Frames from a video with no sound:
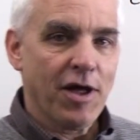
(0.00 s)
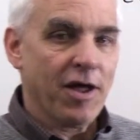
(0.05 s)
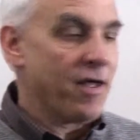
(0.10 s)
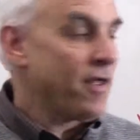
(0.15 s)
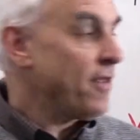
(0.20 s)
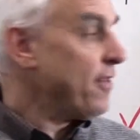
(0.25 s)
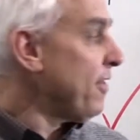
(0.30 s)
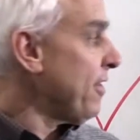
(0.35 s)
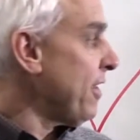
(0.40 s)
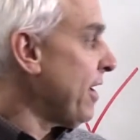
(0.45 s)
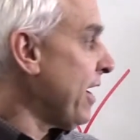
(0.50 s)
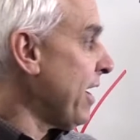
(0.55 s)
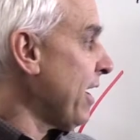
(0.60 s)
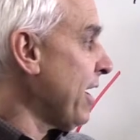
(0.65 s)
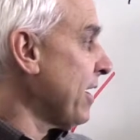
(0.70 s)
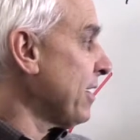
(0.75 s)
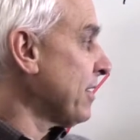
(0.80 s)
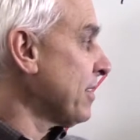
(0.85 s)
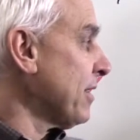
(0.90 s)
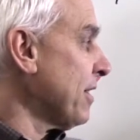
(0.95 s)

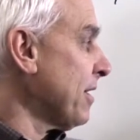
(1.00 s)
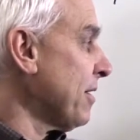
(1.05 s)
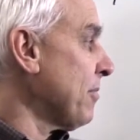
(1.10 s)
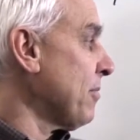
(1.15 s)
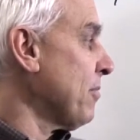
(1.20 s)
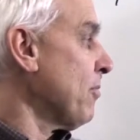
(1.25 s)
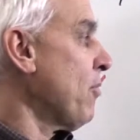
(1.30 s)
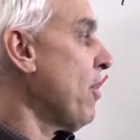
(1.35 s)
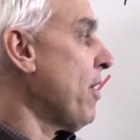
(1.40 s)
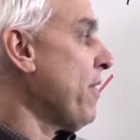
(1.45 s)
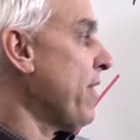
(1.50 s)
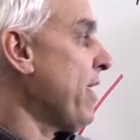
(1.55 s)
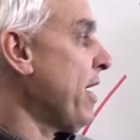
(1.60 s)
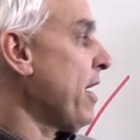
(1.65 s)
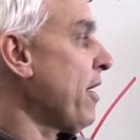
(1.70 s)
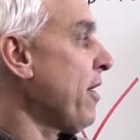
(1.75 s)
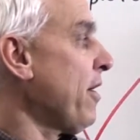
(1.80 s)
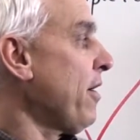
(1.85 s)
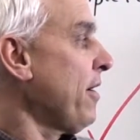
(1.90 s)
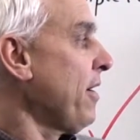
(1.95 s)
that one
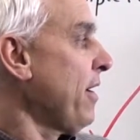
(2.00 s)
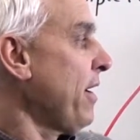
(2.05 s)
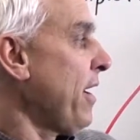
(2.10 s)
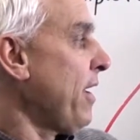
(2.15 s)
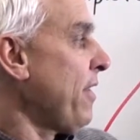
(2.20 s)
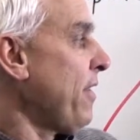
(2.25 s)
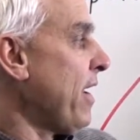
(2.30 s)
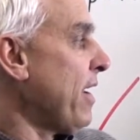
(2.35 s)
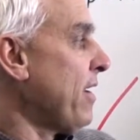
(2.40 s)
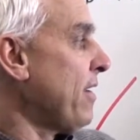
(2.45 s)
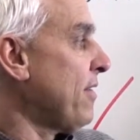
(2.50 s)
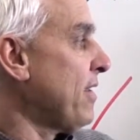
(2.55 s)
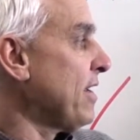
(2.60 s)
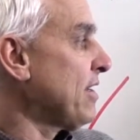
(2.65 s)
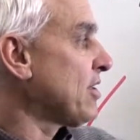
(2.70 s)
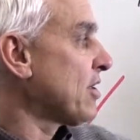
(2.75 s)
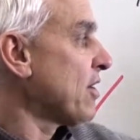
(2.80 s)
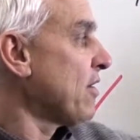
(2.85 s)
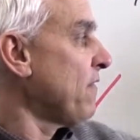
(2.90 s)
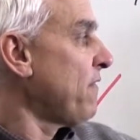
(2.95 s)
there, then
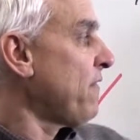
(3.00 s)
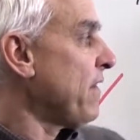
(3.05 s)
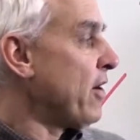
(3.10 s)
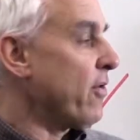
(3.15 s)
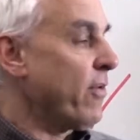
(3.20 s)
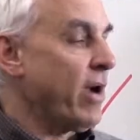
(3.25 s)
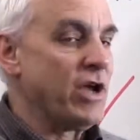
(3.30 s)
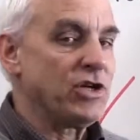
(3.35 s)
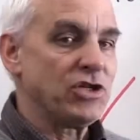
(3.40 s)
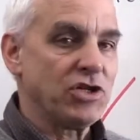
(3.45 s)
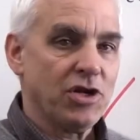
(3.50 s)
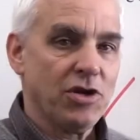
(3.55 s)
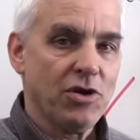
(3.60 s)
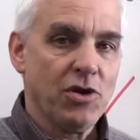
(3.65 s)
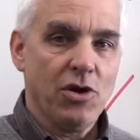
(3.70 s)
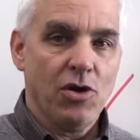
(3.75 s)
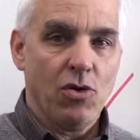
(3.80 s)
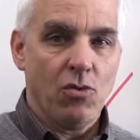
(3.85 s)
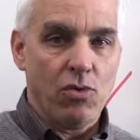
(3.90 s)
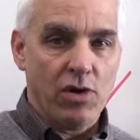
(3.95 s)
this
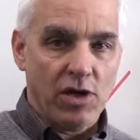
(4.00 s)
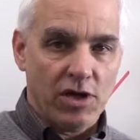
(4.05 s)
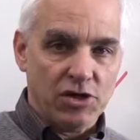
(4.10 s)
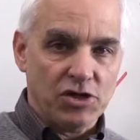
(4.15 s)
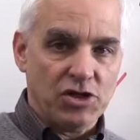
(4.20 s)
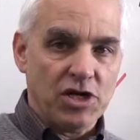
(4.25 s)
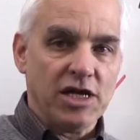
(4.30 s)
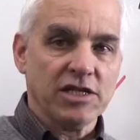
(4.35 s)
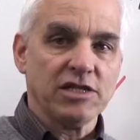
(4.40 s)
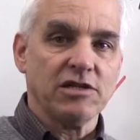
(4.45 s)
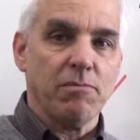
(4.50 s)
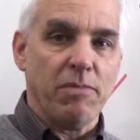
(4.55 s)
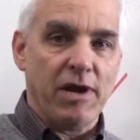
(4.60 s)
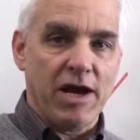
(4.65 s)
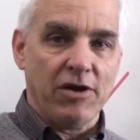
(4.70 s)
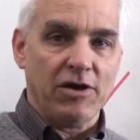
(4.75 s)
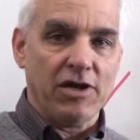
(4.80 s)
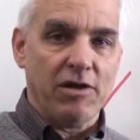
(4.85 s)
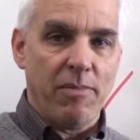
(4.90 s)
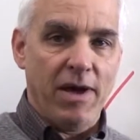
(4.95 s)
configuration will just
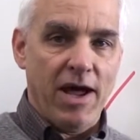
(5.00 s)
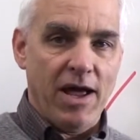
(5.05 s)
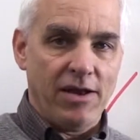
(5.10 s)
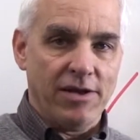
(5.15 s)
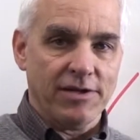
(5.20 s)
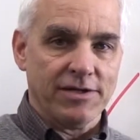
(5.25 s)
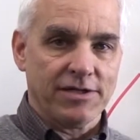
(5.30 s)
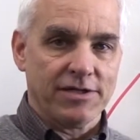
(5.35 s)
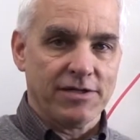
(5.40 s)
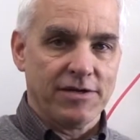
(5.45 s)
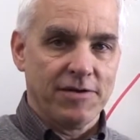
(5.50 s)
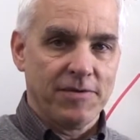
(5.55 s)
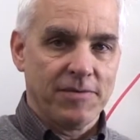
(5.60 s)
barely balance.